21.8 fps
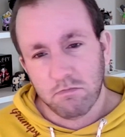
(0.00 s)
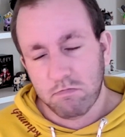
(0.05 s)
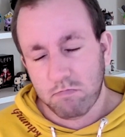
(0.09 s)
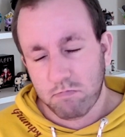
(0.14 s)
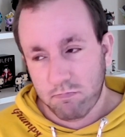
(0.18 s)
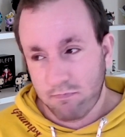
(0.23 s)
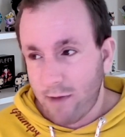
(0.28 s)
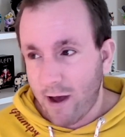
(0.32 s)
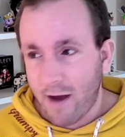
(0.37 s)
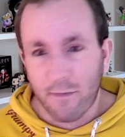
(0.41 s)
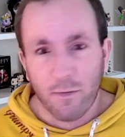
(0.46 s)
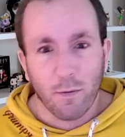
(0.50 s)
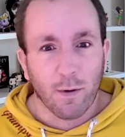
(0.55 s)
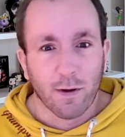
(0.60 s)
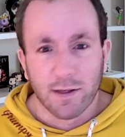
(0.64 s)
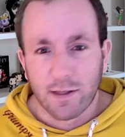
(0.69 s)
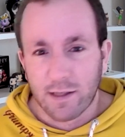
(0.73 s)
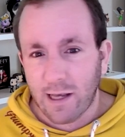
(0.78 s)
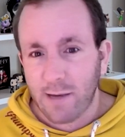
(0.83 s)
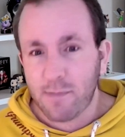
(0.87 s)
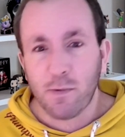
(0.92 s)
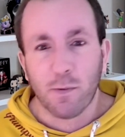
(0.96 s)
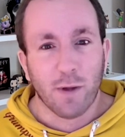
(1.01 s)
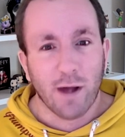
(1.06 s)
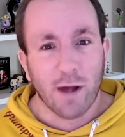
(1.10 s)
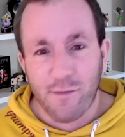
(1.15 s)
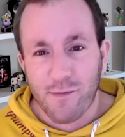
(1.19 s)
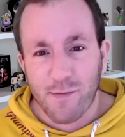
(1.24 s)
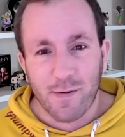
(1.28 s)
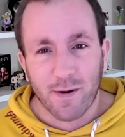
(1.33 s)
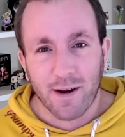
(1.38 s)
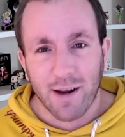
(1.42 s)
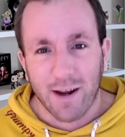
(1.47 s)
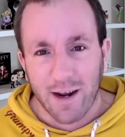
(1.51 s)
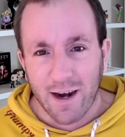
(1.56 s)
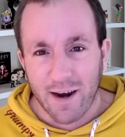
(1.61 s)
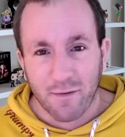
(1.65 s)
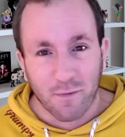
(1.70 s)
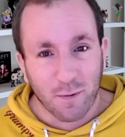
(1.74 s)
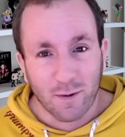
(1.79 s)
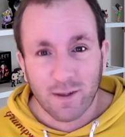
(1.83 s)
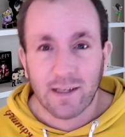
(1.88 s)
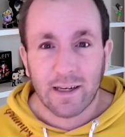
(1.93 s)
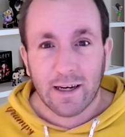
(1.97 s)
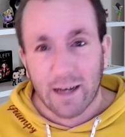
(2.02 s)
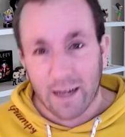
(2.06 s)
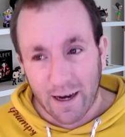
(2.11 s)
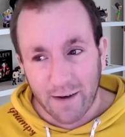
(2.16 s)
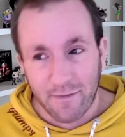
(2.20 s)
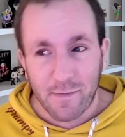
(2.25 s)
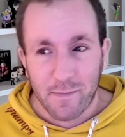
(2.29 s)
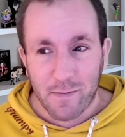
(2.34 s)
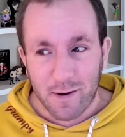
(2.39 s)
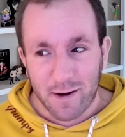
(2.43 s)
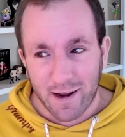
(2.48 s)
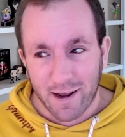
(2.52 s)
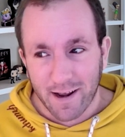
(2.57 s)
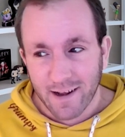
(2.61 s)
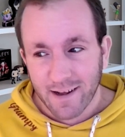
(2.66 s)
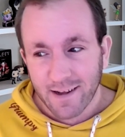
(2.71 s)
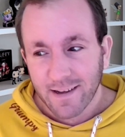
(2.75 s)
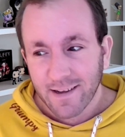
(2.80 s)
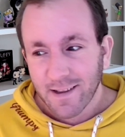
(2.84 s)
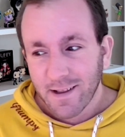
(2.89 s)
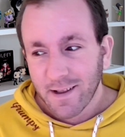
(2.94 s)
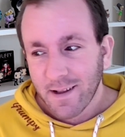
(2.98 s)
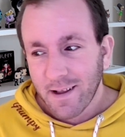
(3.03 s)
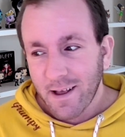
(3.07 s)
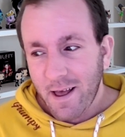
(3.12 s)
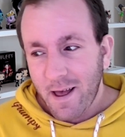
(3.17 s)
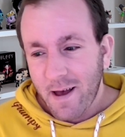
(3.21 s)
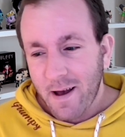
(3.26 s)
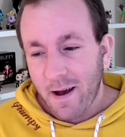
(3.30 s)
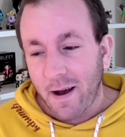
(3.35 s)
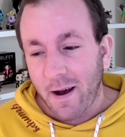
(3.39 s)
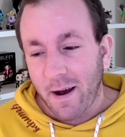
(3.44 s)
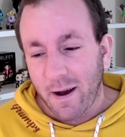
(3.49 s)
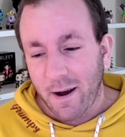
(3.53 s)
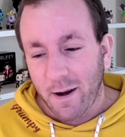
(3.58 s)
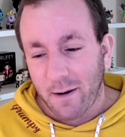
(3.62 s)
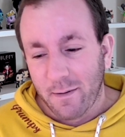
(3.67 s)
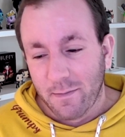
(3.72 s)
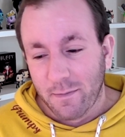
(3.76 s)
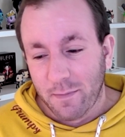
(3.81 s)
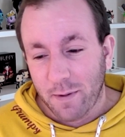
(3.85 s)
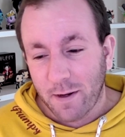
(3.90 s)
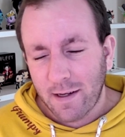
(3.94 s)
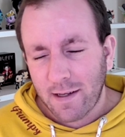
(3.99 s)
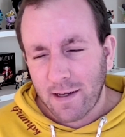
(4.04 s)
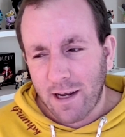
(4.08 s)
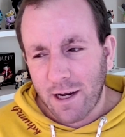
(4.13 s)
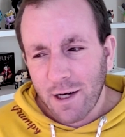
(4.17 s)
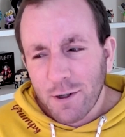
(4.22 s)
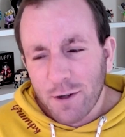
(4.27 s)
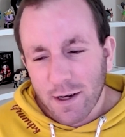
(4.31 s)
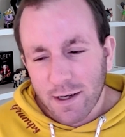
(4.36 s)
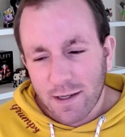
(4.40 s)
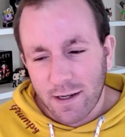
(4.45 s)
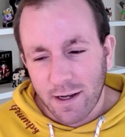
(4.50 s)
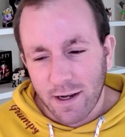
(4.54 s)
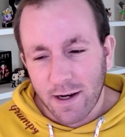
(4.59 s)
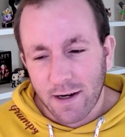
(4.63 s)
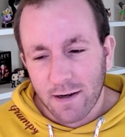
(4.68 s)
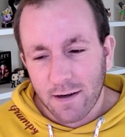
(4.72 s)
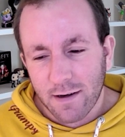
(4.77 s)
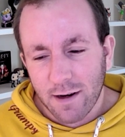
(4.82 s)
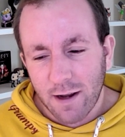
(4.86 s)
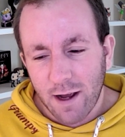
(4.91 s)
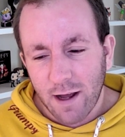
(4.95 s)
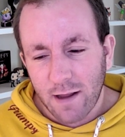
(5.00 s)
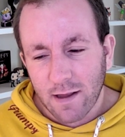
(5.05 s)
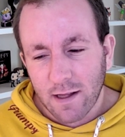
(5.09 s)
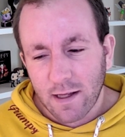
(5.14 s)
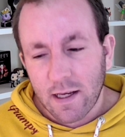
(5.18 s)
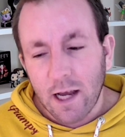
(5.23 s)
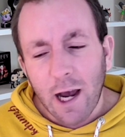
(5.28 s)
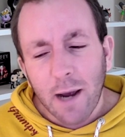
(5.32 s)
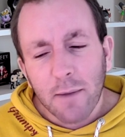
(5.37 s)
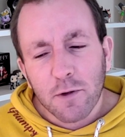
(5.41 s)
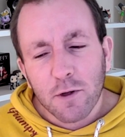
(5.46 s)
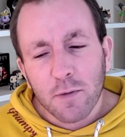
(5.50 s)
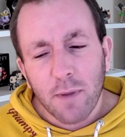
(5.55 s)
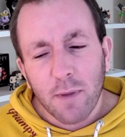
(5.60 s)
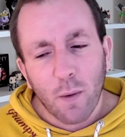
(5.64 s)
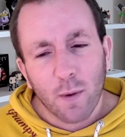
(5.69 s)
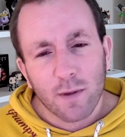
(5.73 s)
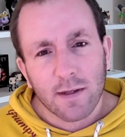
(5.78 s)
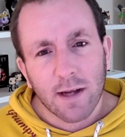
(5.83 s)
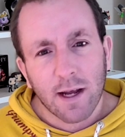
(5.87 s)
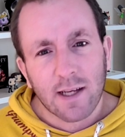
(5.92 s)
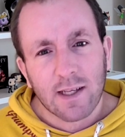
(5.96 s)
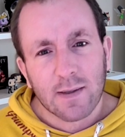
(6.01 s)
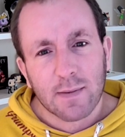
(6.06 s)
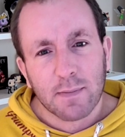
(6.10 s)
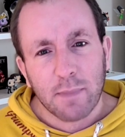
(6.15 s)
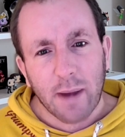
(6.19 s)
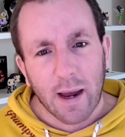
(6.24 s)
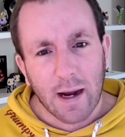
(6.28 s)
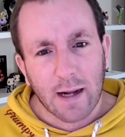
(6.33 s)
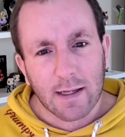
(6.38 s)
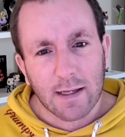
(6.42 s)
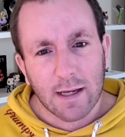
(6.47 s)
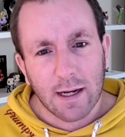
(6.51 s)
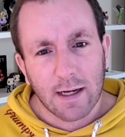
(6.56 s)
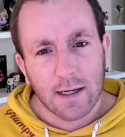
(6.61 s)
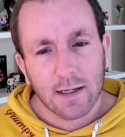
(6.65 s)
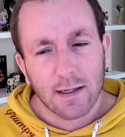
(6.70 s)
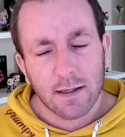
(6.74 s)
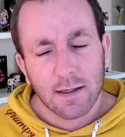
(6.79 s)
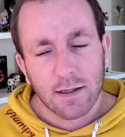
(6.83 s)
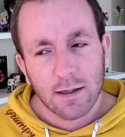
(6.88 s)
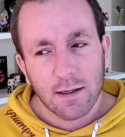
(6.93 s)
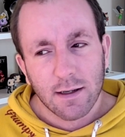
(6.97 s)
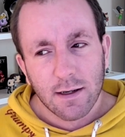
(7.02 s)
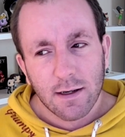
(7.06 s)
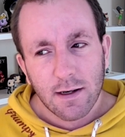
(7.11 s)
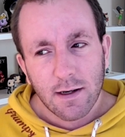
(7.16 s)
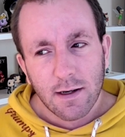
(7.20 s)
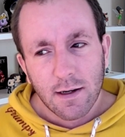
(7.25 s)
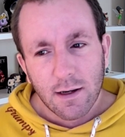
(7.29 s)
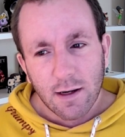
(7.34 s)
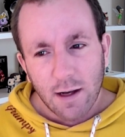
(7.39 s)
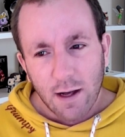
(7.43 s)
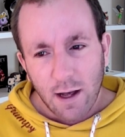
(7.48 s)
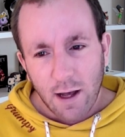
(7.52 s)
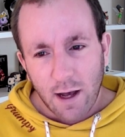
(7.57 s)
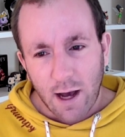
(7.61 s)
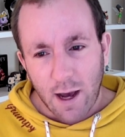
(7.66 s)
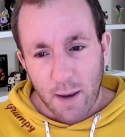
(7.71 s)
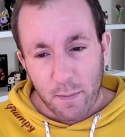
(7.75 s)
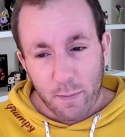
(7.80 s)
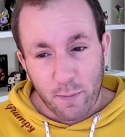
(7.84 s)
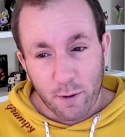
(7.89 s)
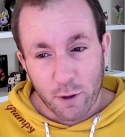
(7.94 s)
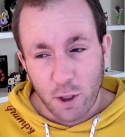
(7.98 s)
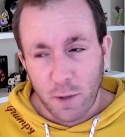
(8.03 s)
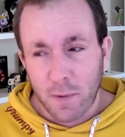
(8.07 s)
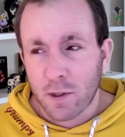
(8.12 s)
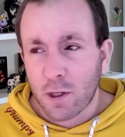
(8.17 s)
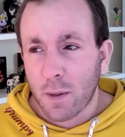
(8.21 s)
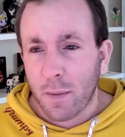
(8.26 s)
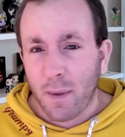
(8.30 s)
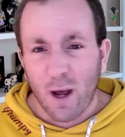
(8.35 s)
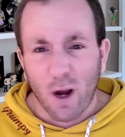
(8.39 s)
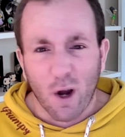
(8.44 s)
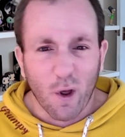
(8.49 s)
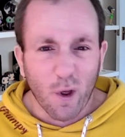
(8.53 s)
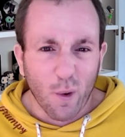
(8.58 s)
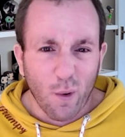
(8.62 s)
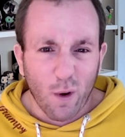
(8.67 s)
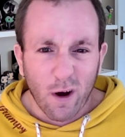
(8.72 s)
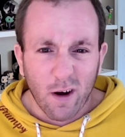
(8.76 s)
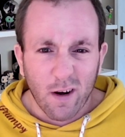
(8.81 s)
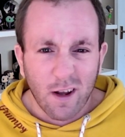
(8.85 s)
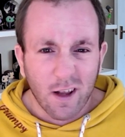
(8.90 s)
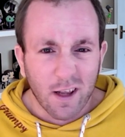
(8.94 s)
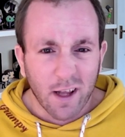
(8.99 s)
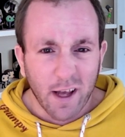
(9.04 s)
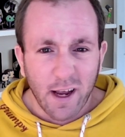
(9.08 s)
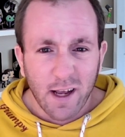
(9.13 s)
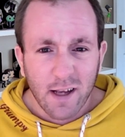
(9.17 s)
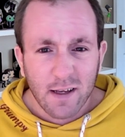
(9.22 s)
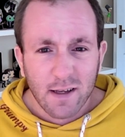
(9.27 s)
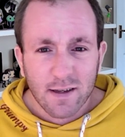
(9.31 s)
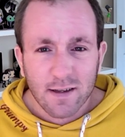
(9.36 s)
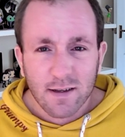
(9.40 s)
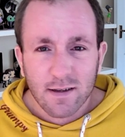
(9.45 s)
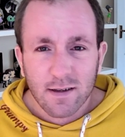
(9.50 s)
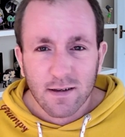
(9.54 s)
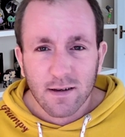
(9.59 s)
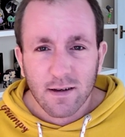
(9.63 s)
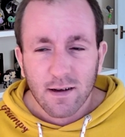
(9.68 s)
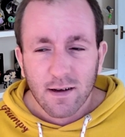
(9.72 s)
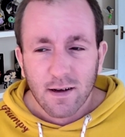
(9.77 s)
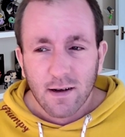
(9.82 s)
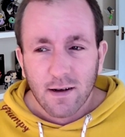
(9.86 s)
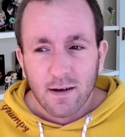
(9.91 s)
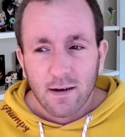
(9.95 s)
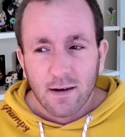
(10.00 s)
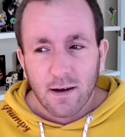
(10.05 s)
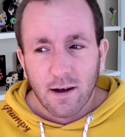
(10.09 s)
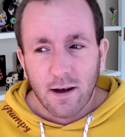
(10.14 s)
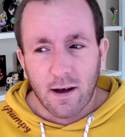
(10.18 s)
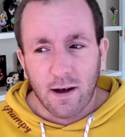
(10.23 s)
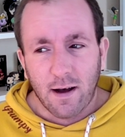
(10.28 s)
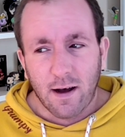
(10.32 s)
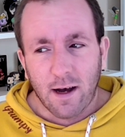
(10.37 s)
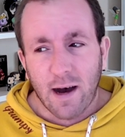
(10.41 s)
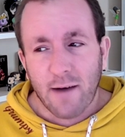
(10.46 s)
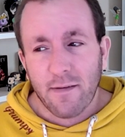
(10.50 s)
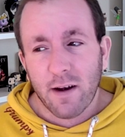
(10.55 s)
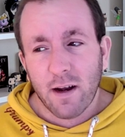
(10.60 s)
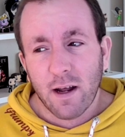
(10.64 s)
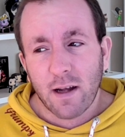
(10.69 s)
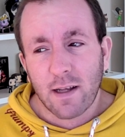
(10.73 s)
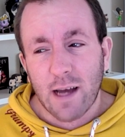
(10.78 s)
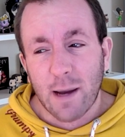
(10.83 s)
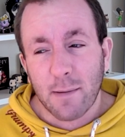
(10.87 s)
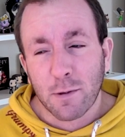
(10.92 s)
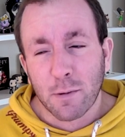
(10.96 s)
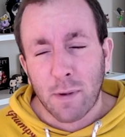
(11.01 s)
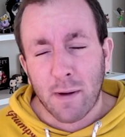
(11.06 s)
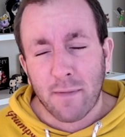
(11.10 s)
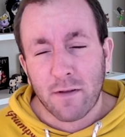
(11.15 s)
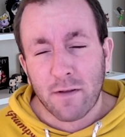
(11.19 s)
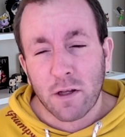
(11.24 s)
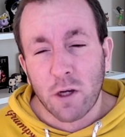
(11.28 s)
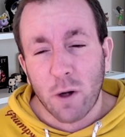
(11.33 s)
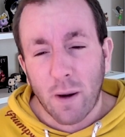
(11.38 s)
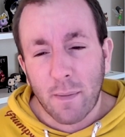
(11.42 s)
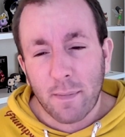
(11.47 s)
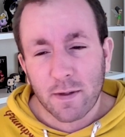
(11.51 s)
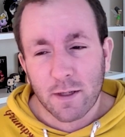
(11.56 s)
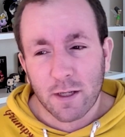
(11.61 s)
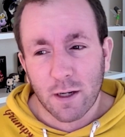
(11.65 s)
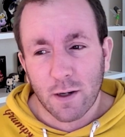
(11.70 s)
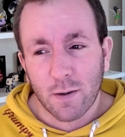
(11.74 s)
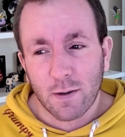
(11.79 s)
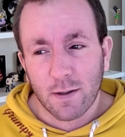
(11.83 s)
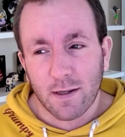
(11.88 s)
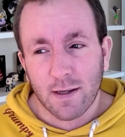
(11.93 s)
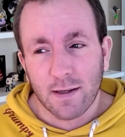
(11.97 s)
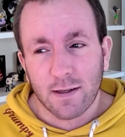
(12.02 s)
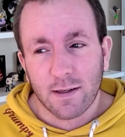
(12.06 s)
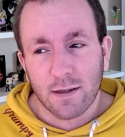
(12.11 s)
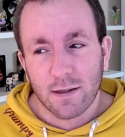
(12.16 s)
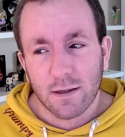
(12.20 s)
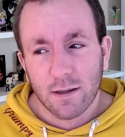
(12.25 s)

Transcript: Everyone's sleeping with everybody and everyone wants to kill everybody. But it's interesting. The time jump I wasn't expecting. I presume there's going to be another one at least. Having a time jump after 2 episodes is...